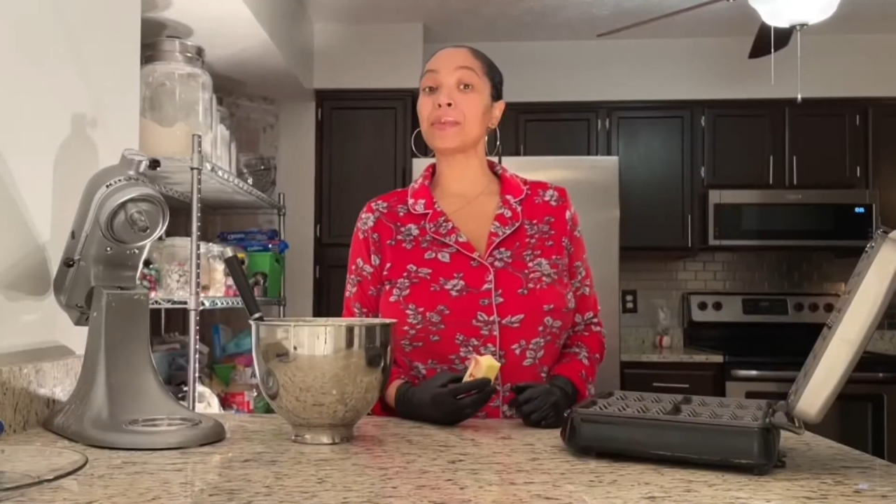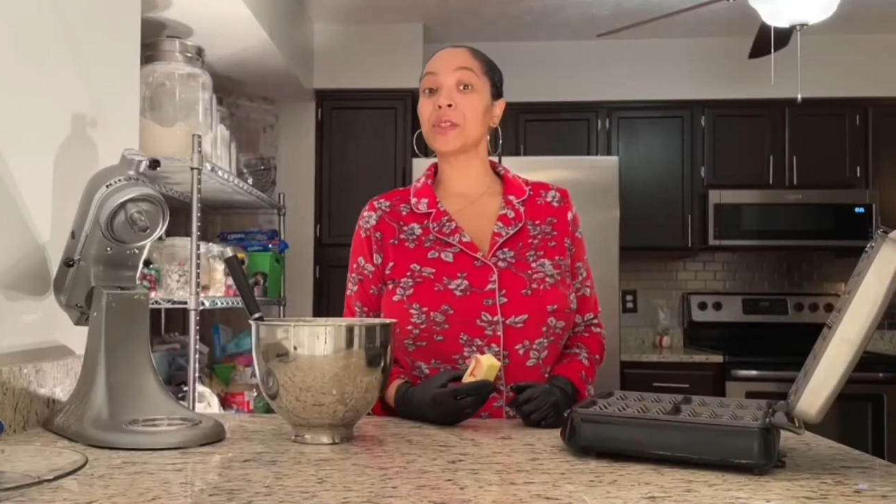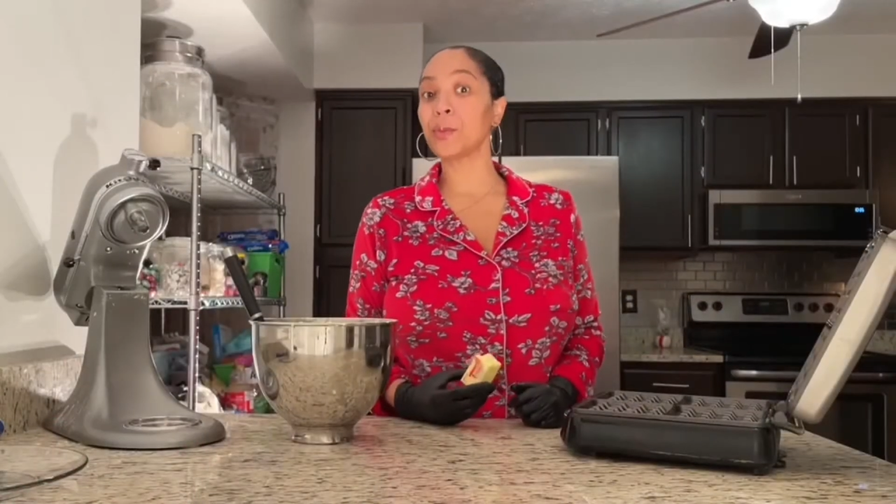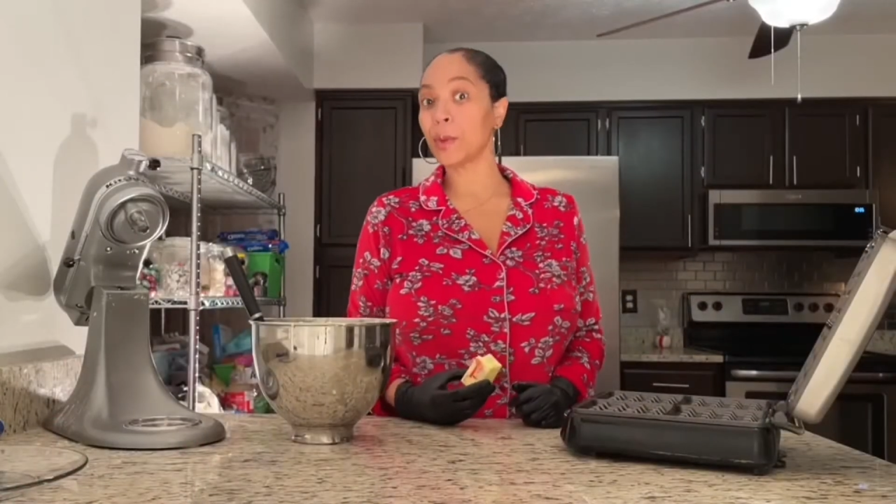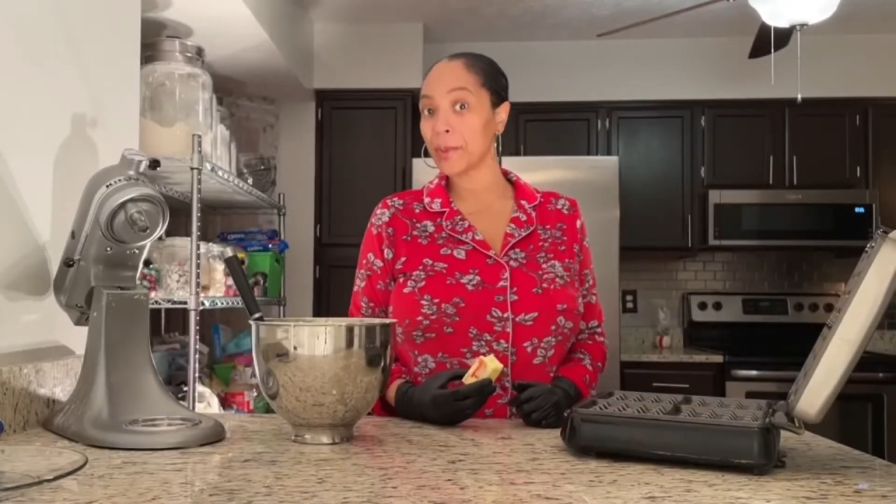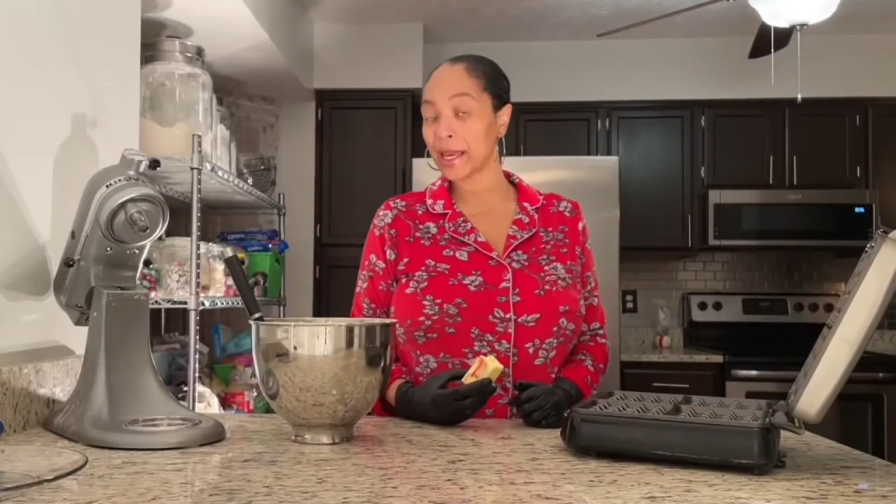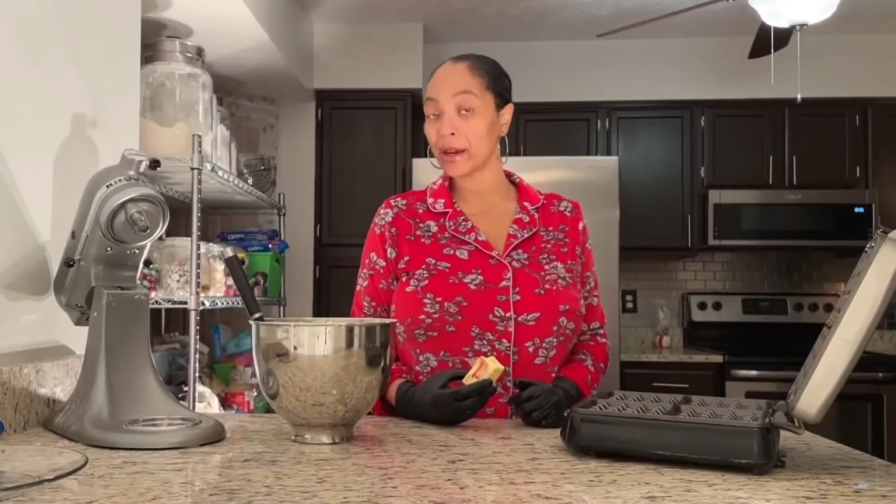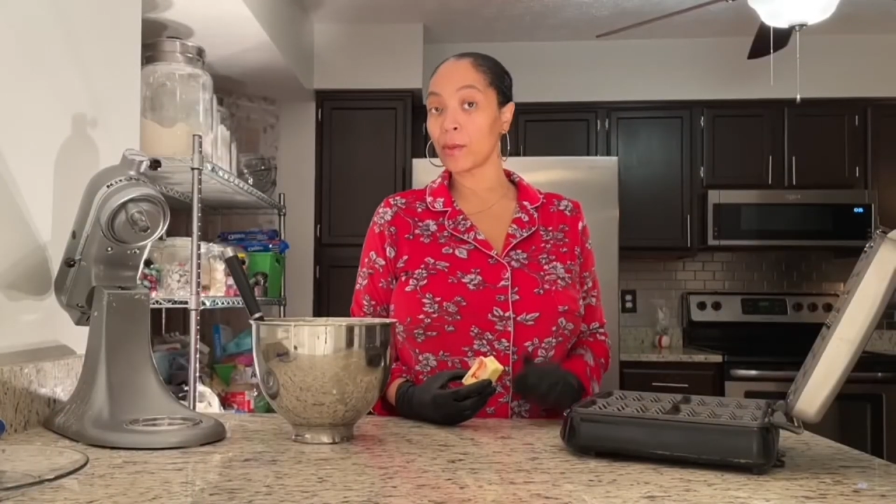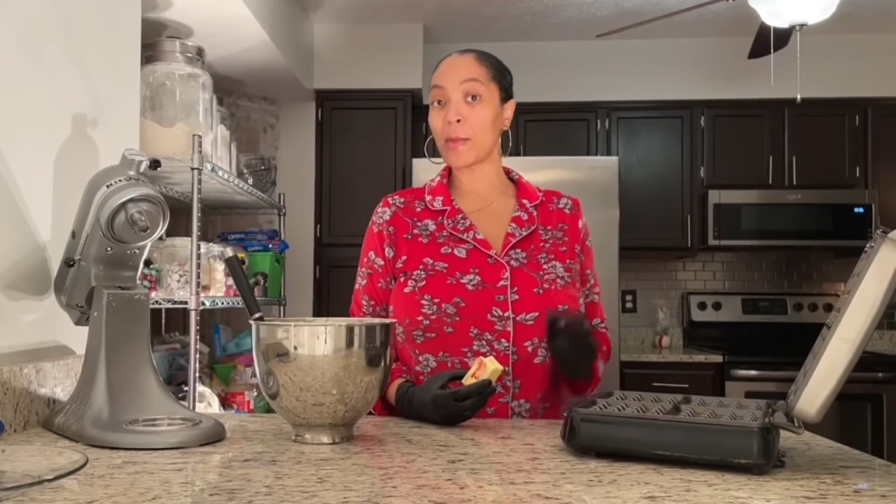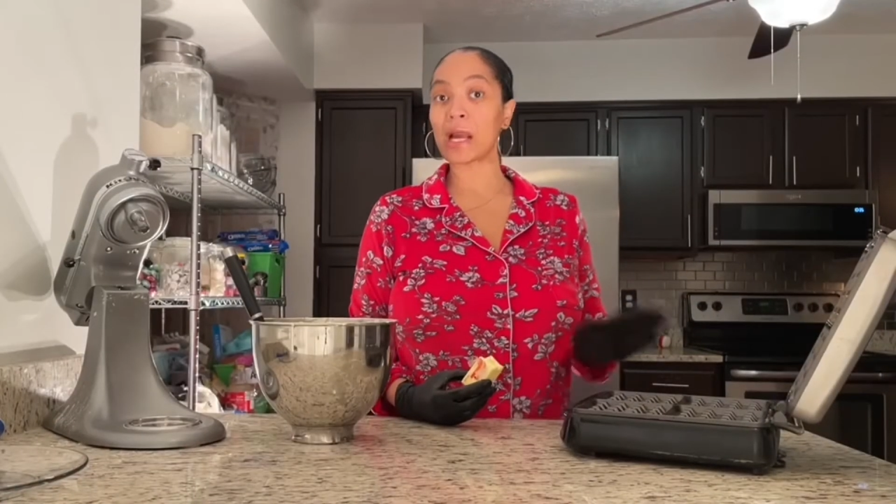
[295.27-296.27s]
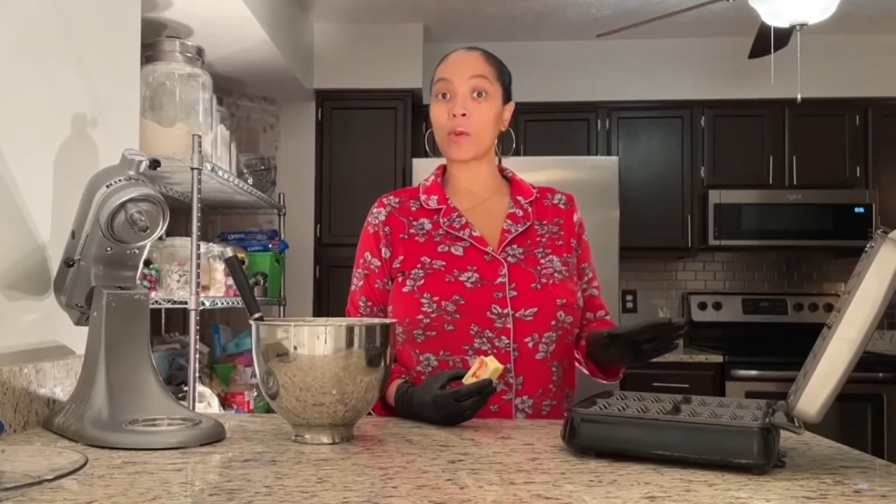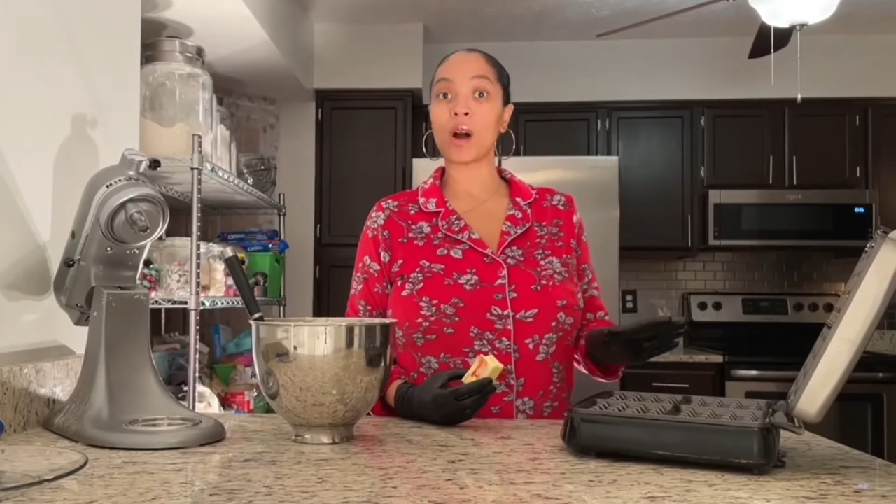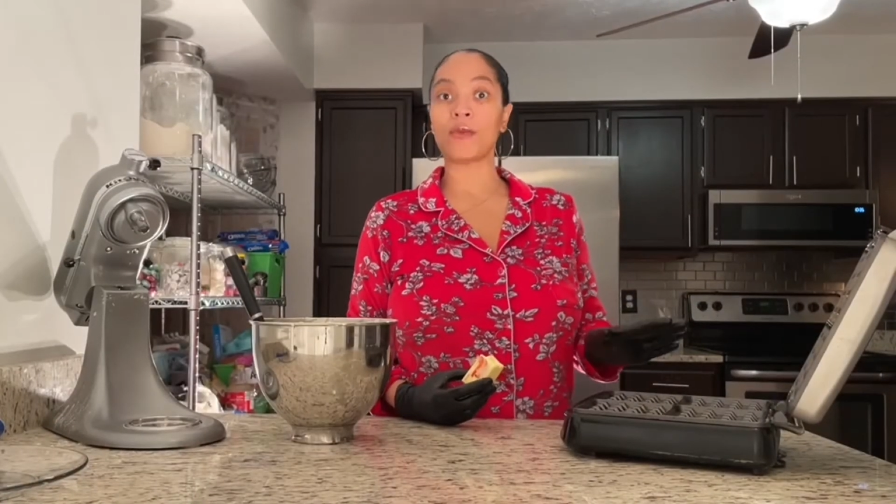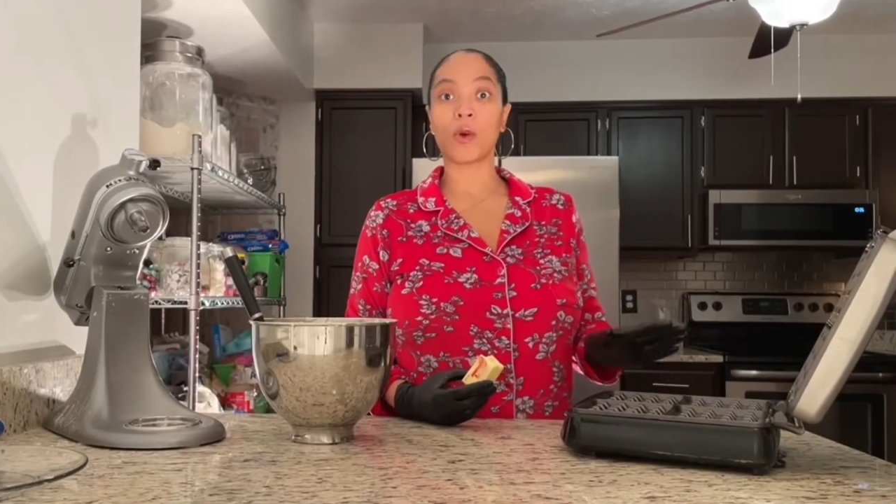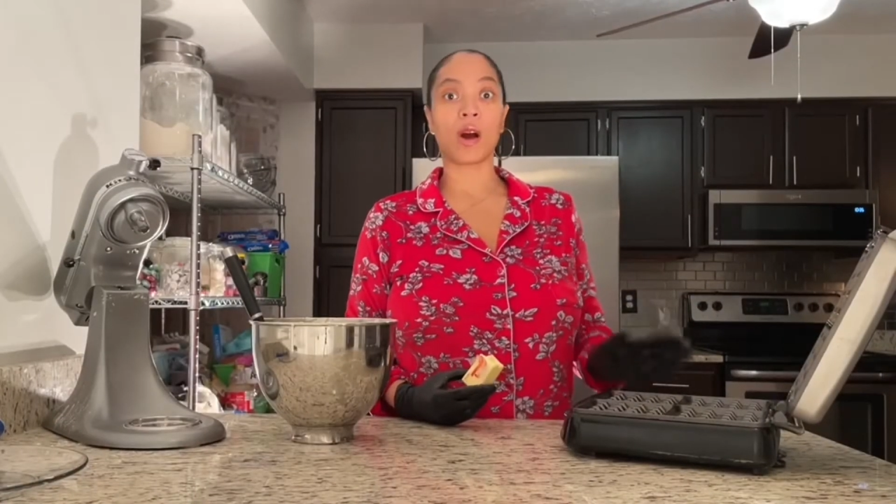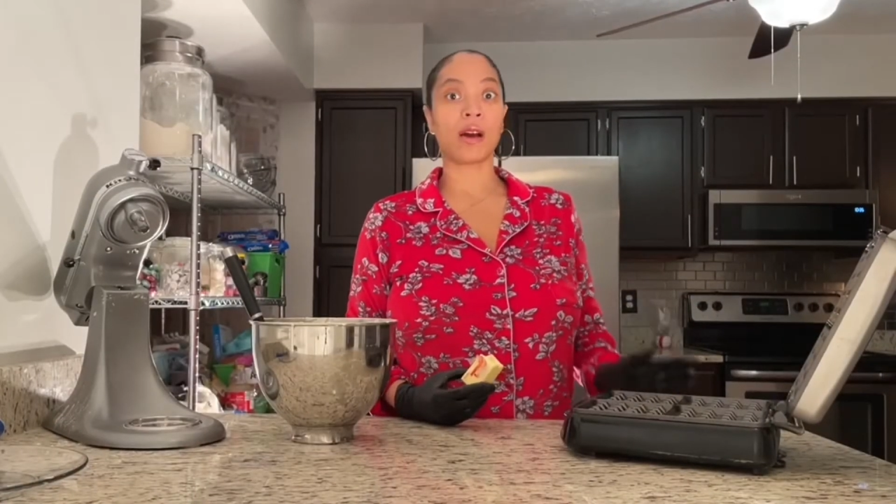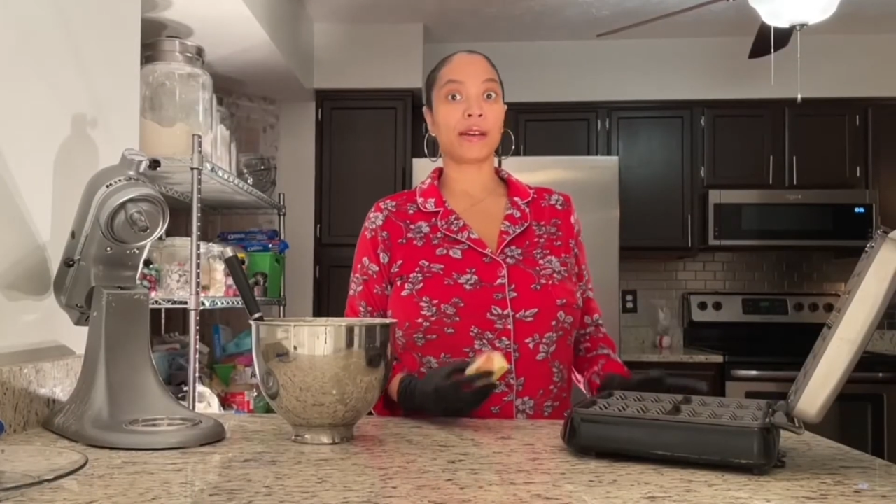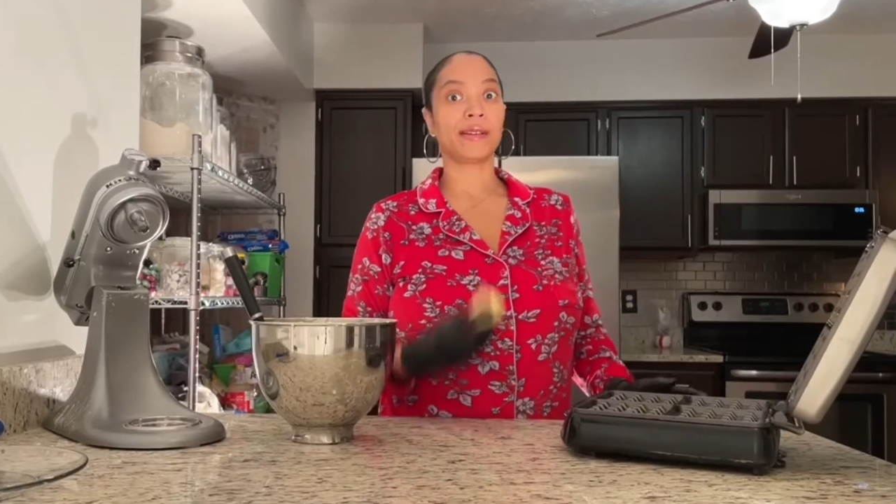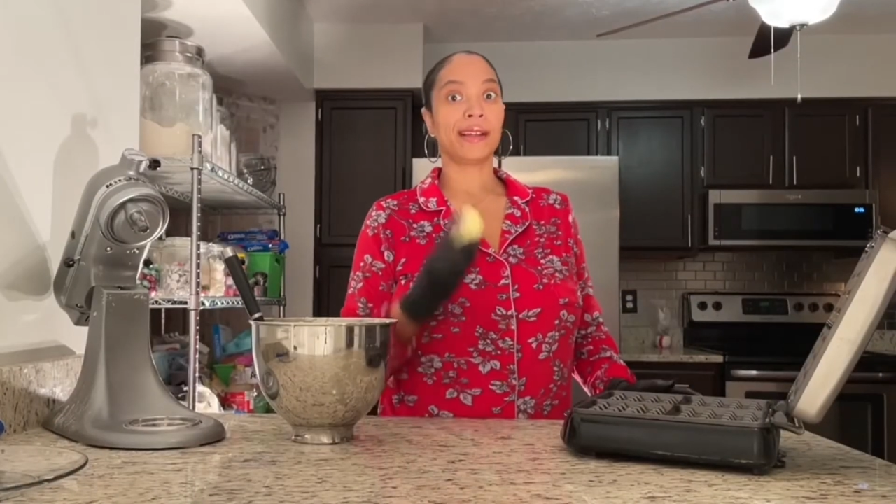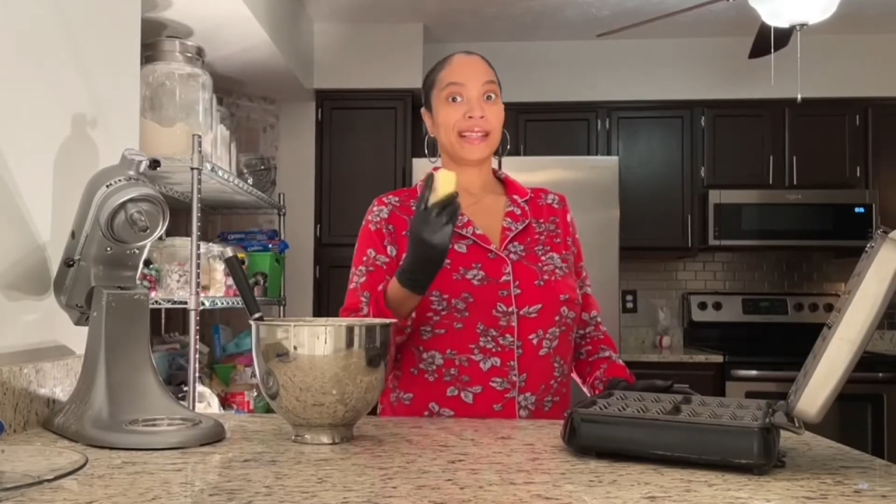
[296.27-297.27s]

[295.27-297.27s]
To prepare my waffle iron.